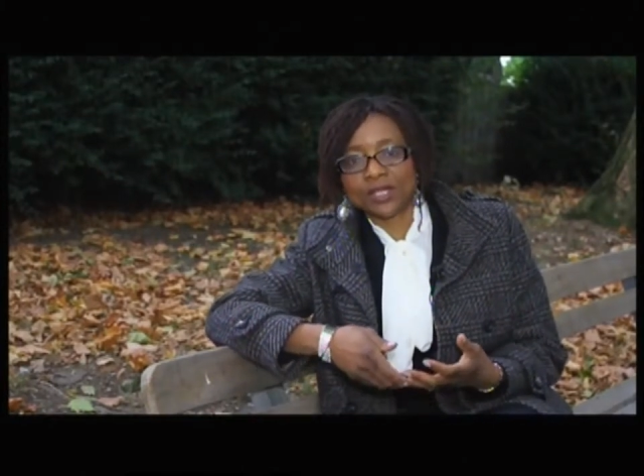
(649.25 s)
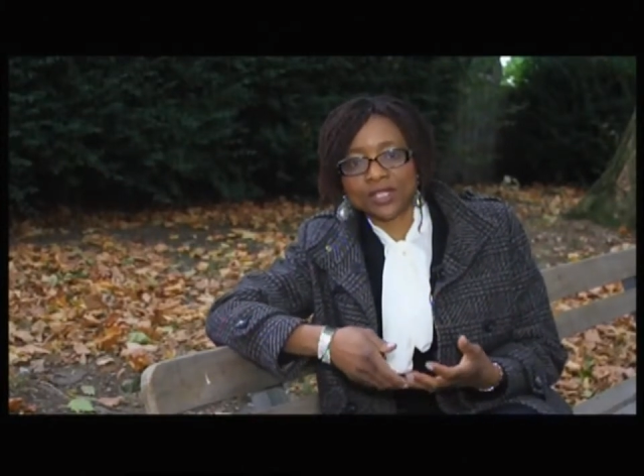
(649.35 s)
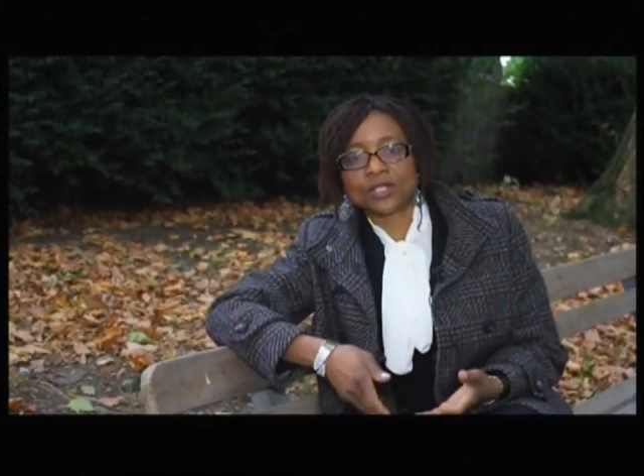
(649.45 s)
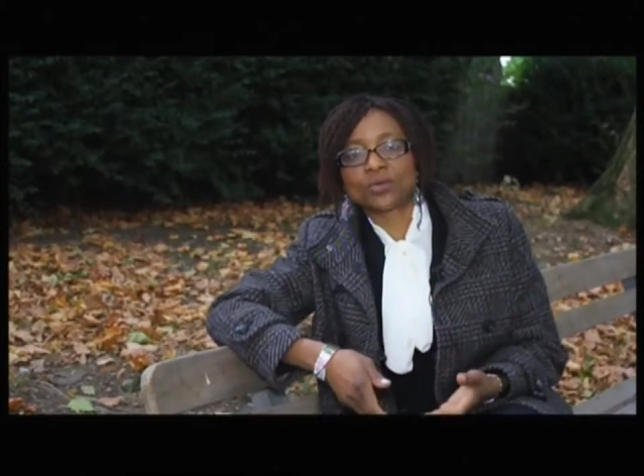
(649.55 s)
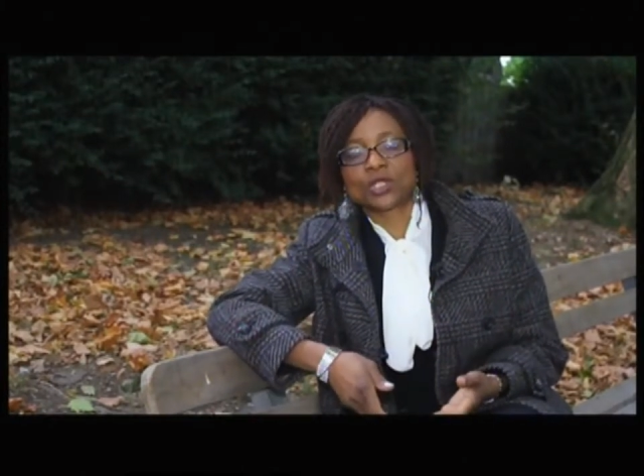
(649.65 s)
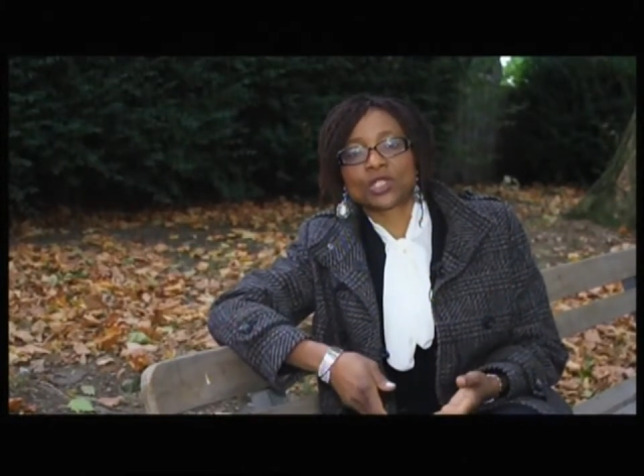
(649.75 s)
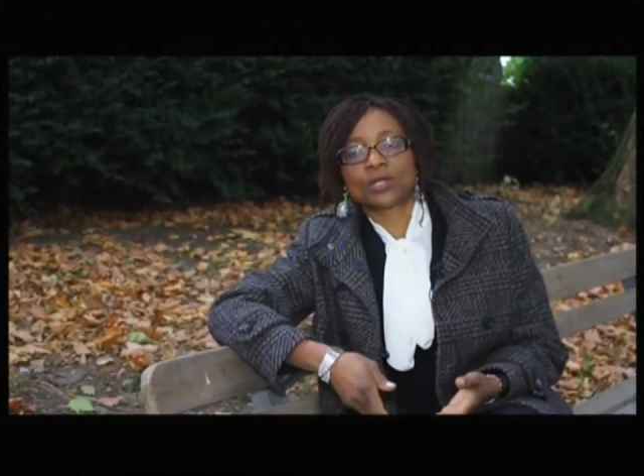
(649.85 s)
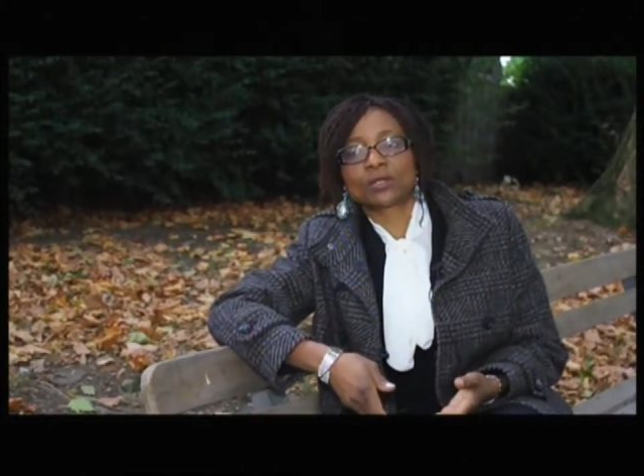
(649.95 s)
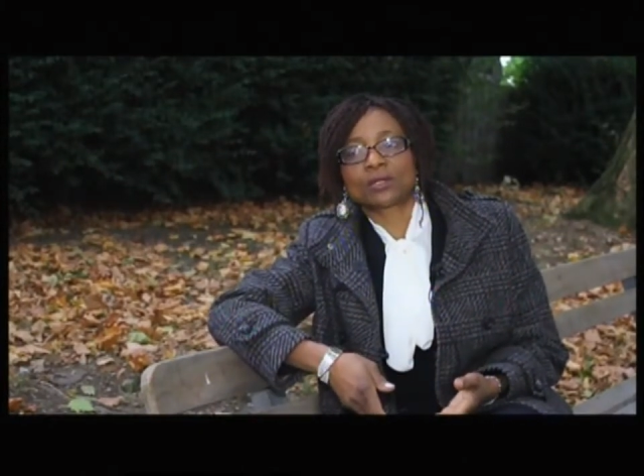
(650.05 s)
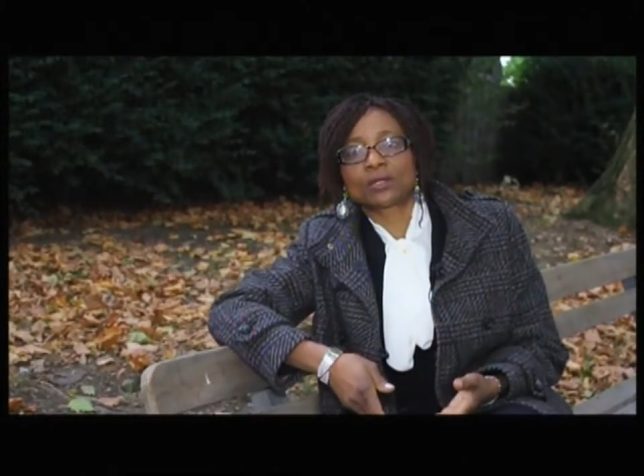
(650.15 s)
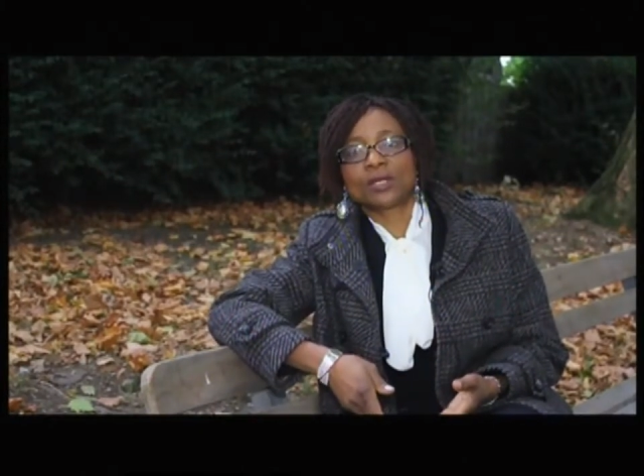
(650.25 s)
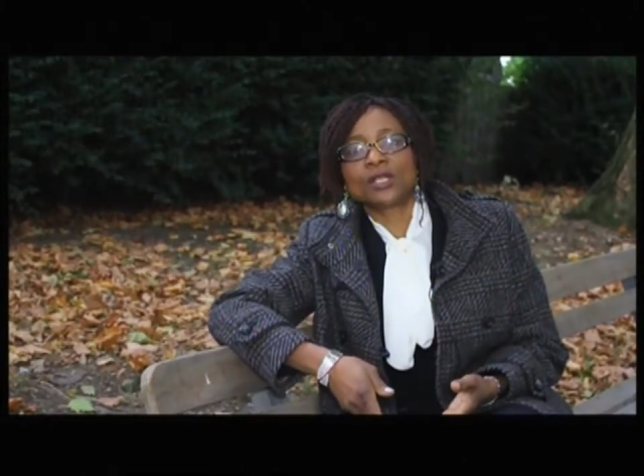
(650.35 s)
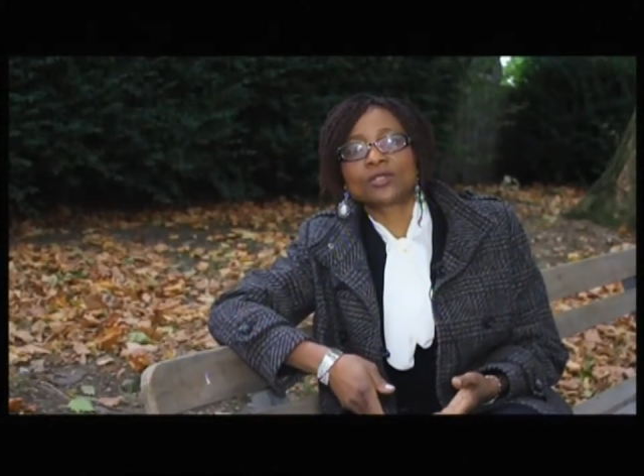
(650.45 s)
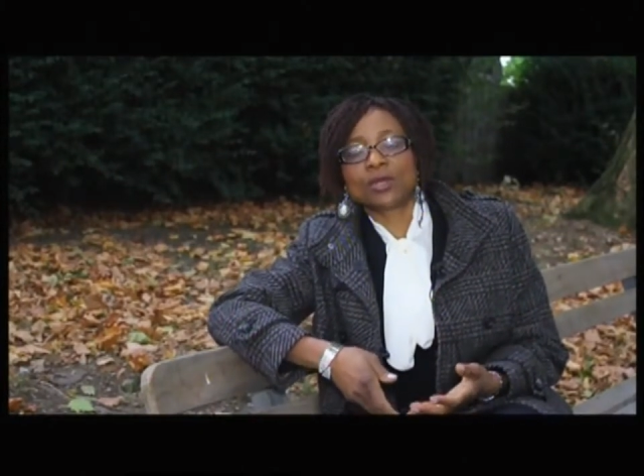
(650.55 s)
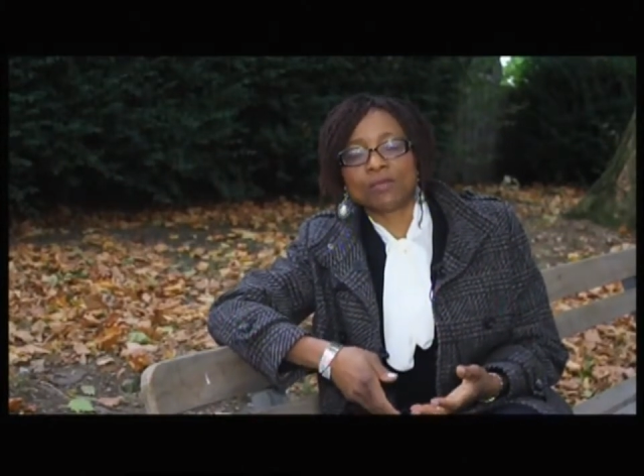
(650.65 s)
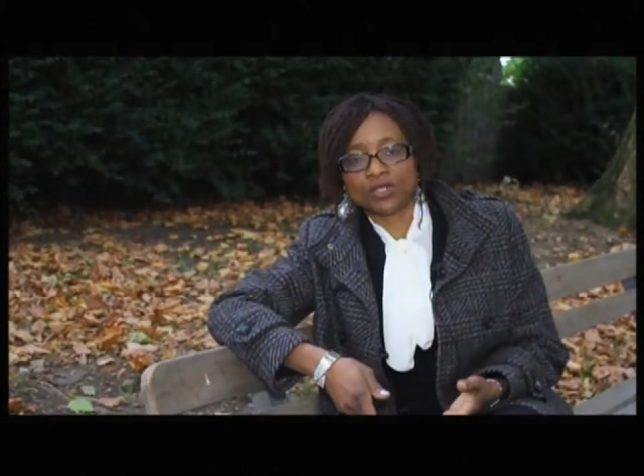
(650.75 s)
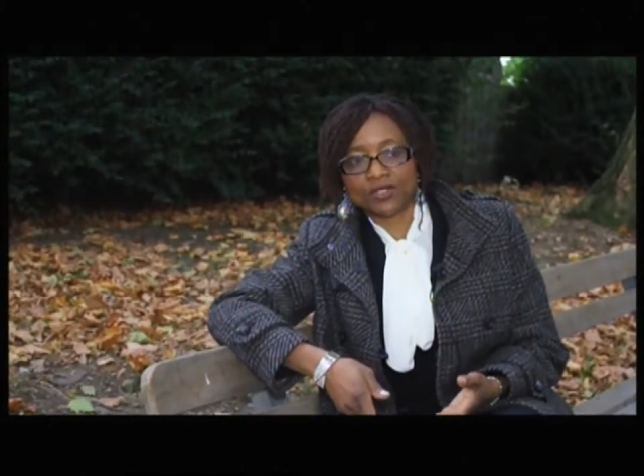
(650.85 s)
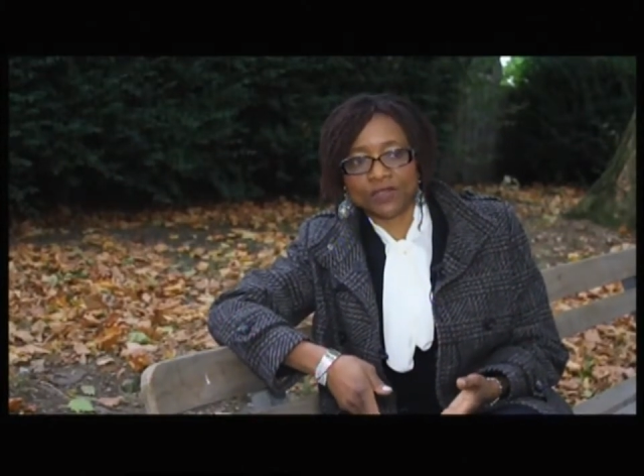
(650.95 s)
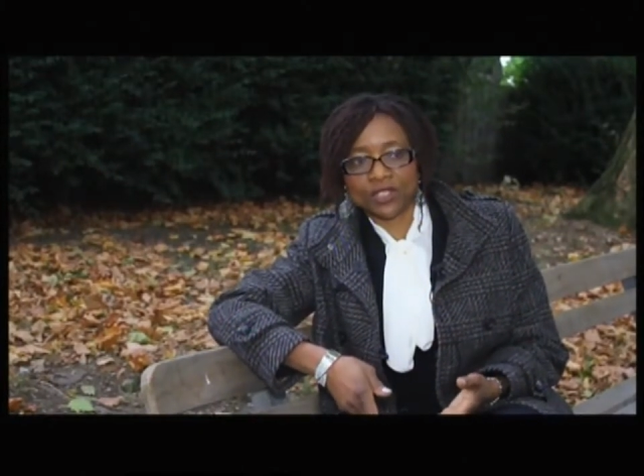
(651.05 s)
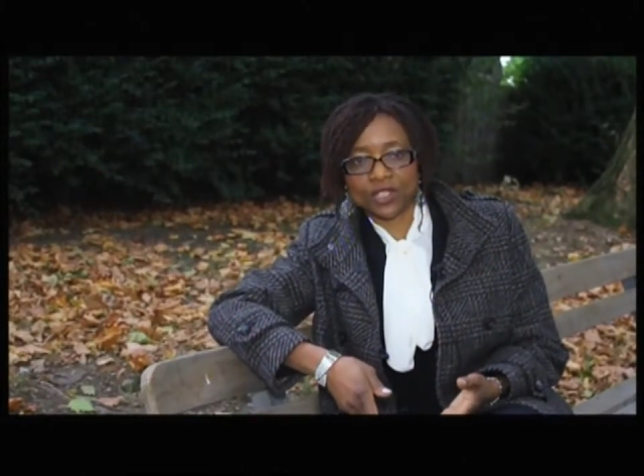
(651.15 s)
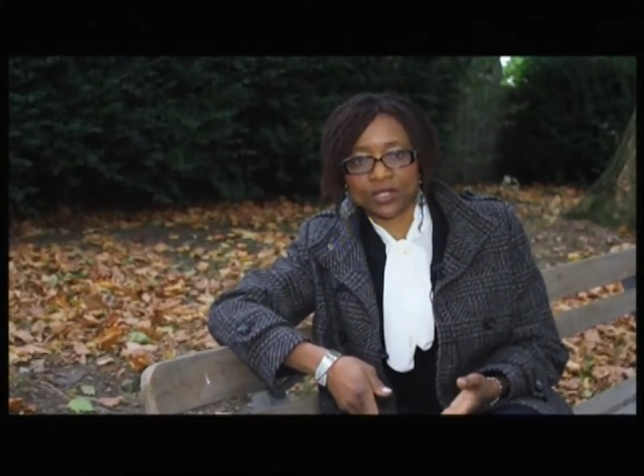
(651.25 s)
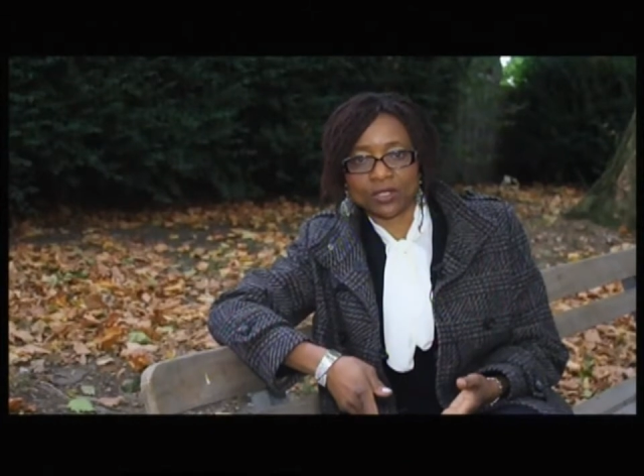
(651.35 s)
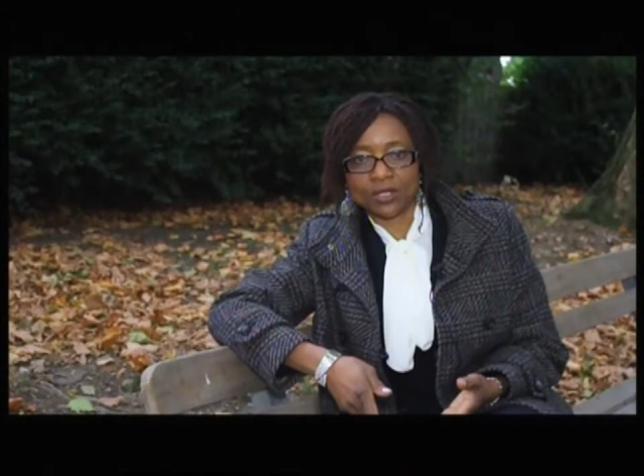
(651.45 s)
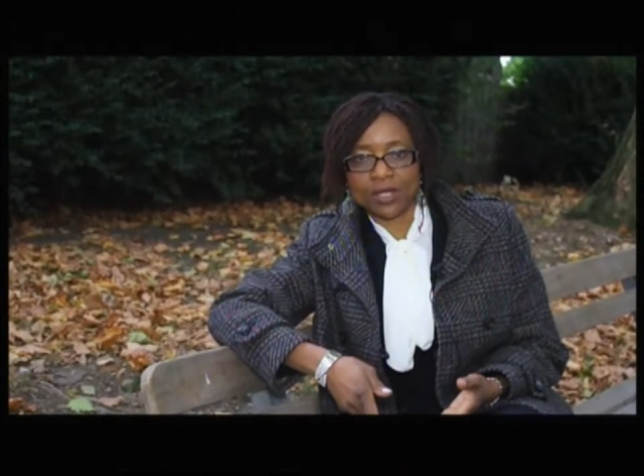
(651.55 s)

situation is your motivation.